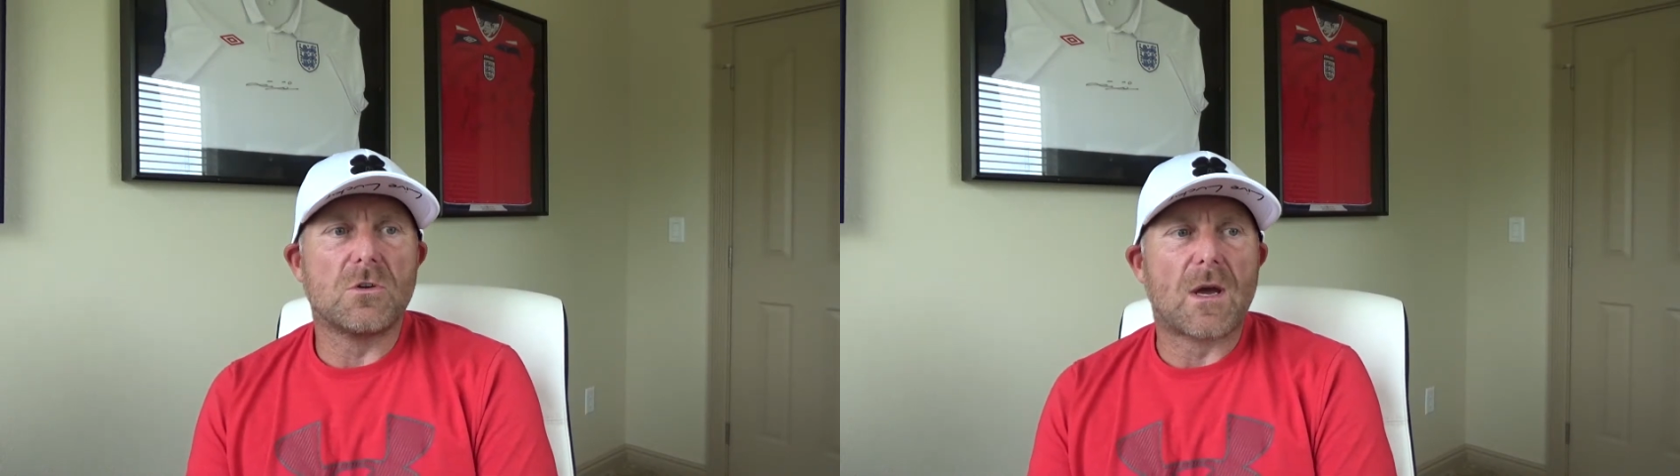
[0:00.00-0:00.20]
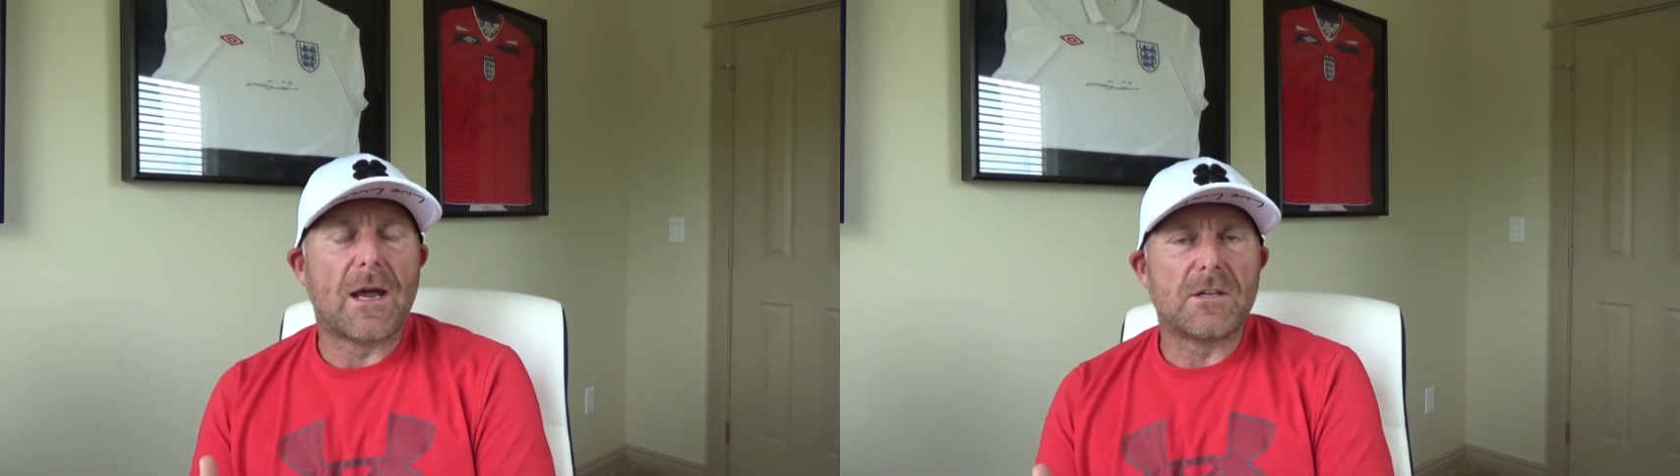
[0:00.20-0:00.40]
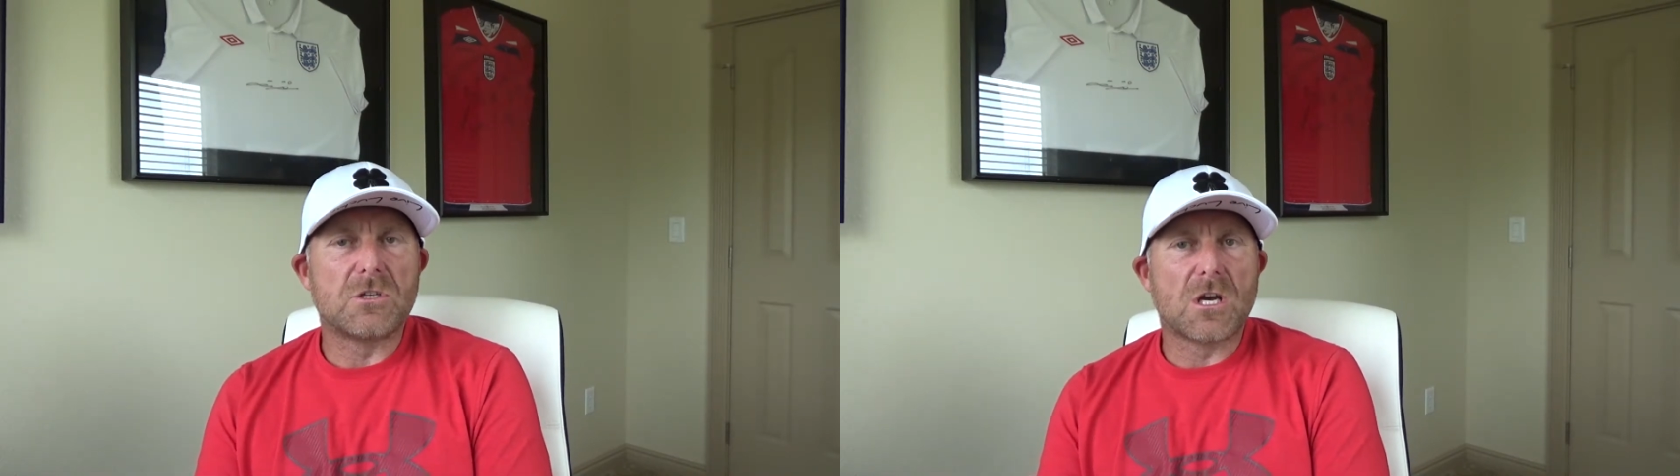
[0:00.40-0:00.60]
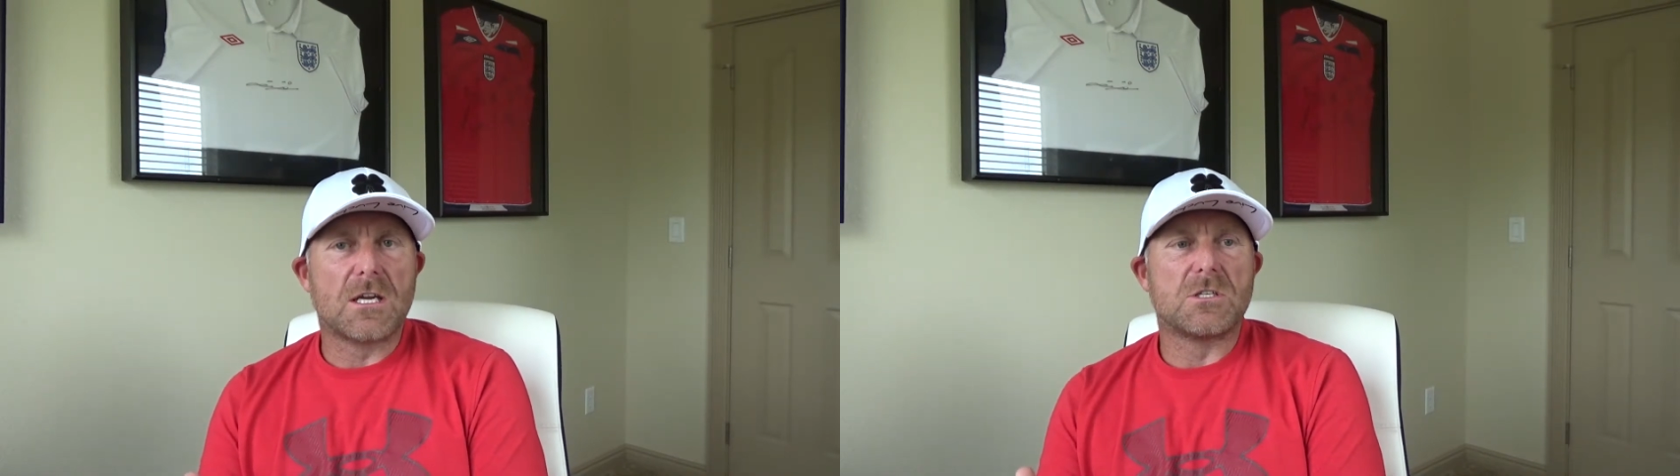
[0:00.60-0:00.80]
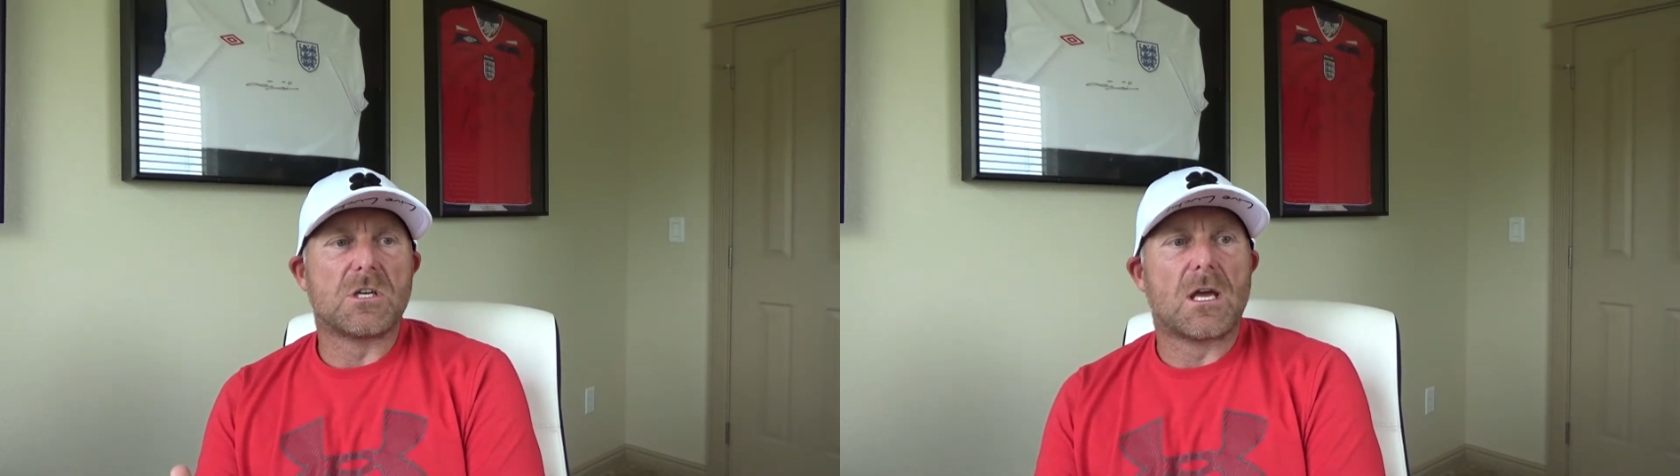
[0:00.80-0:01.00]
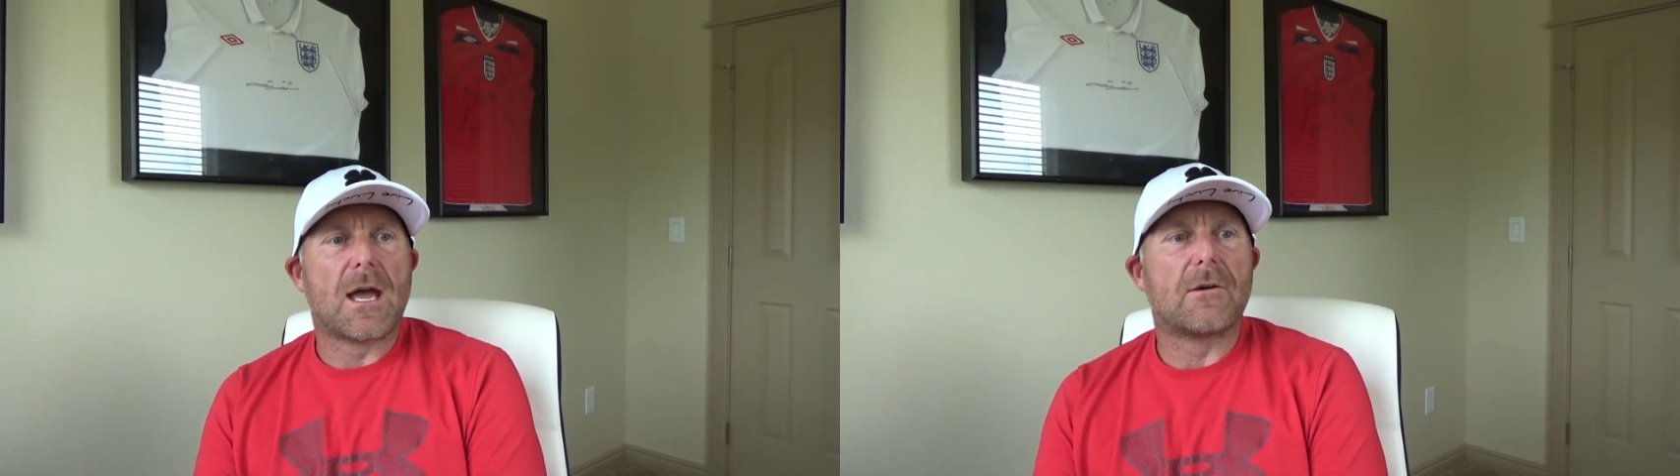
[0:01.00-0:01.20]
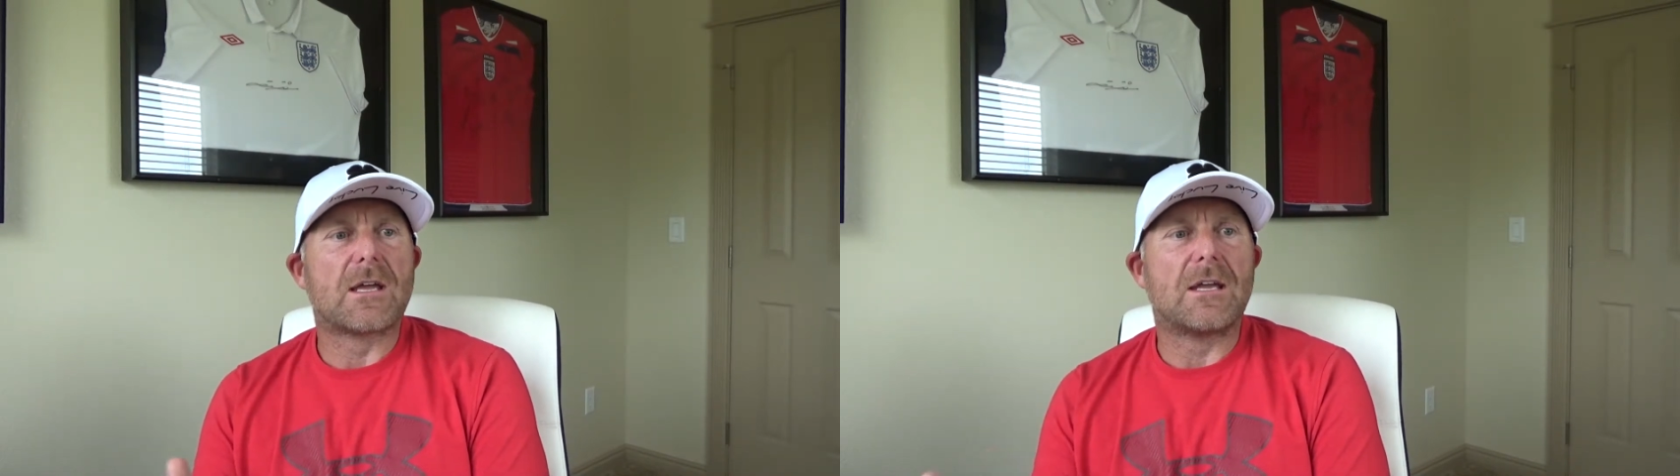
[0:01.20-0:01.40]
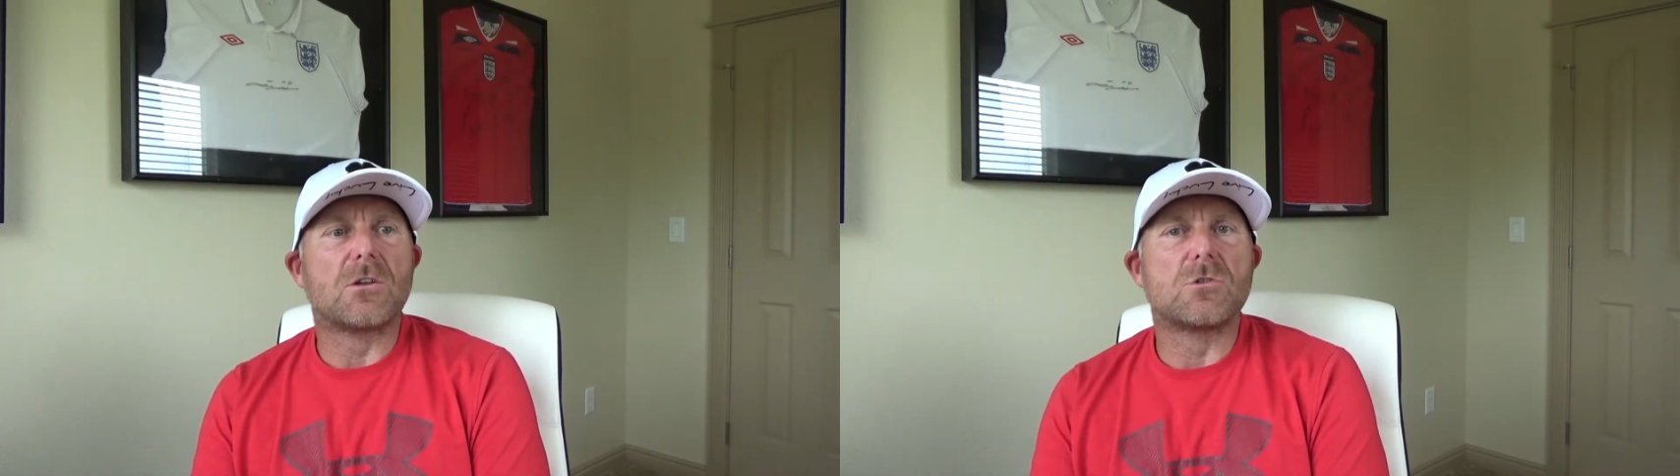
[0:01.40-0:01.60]
How do you change it? How
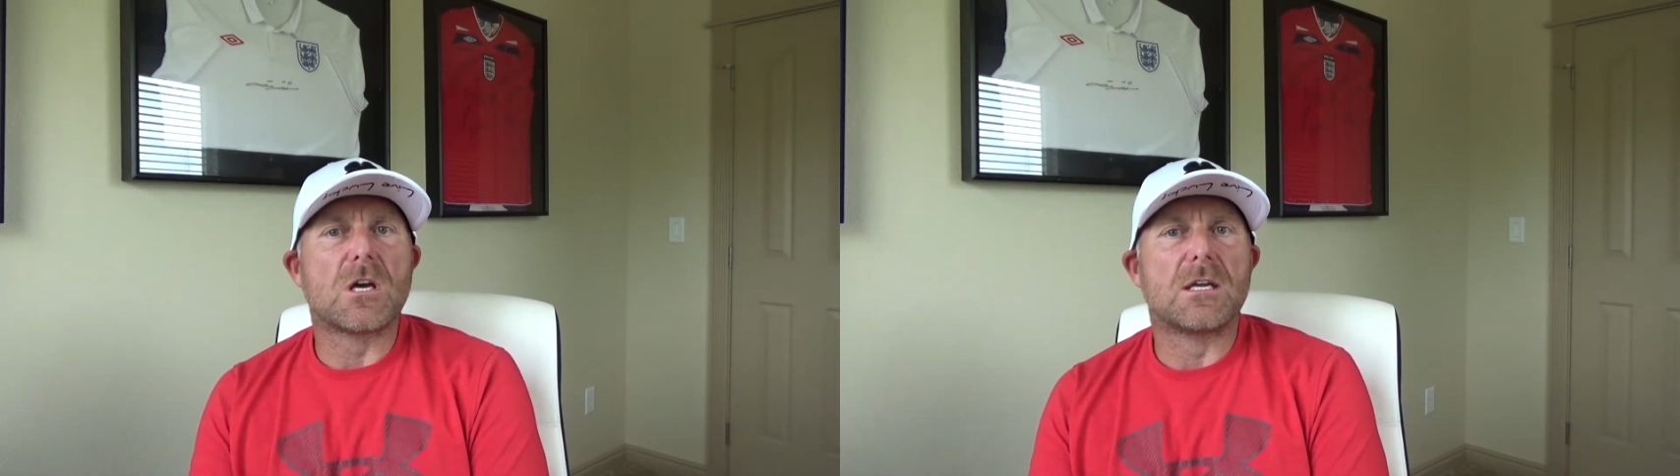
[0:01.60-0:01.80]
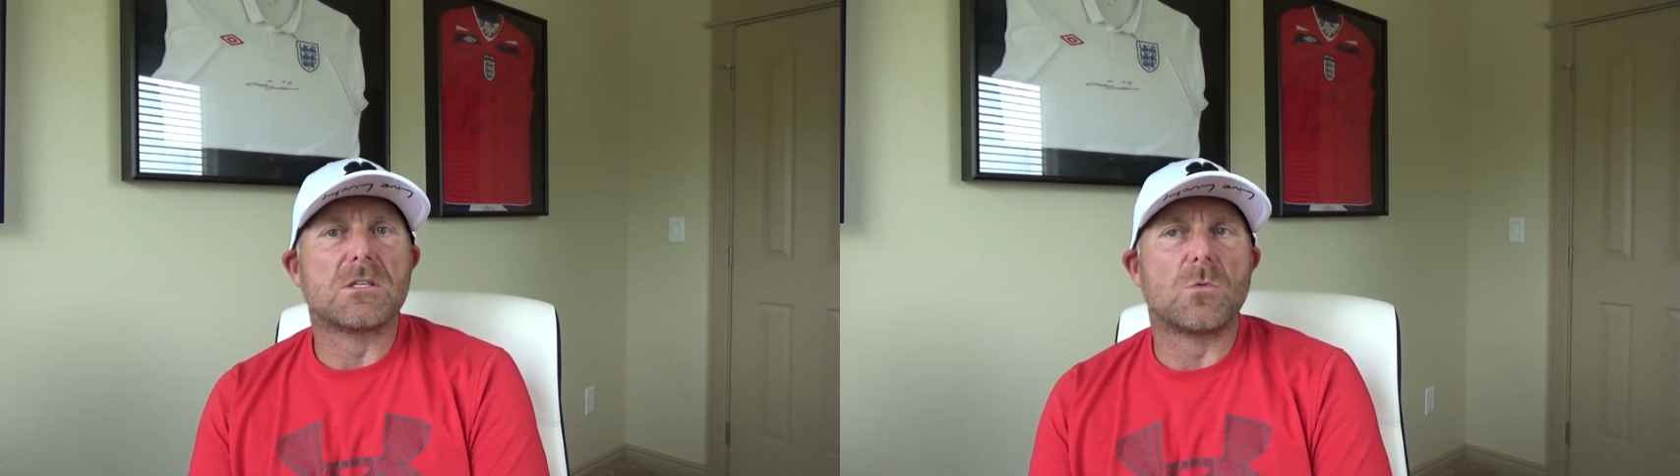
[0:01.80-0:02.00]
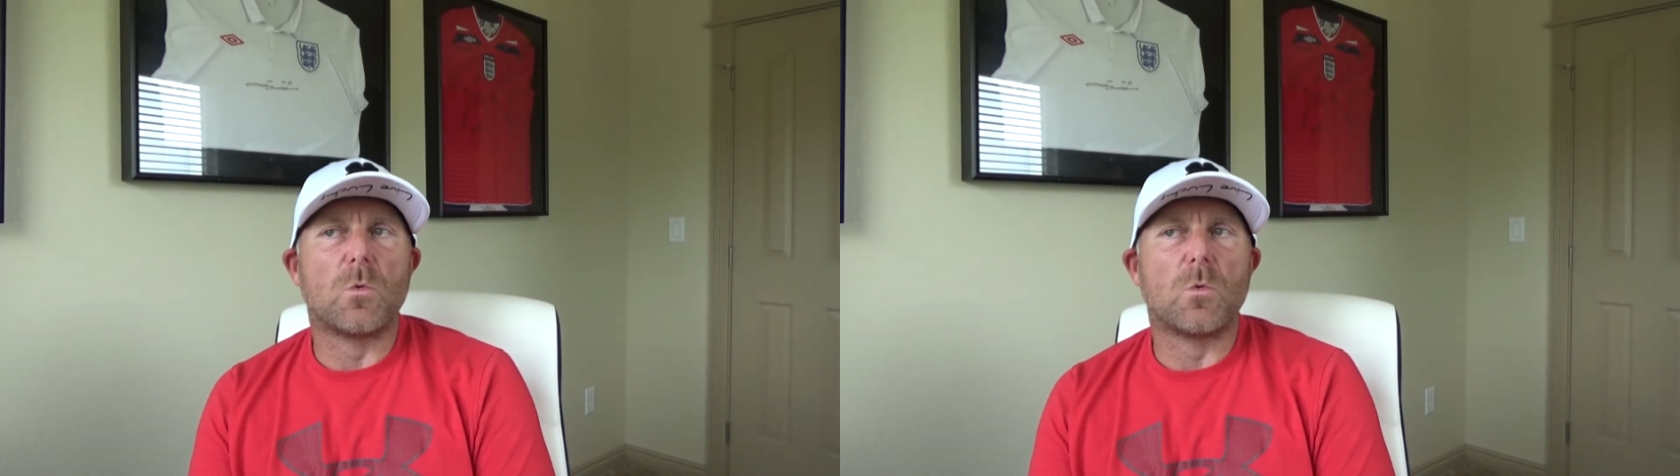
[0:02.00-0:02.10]
can you change it?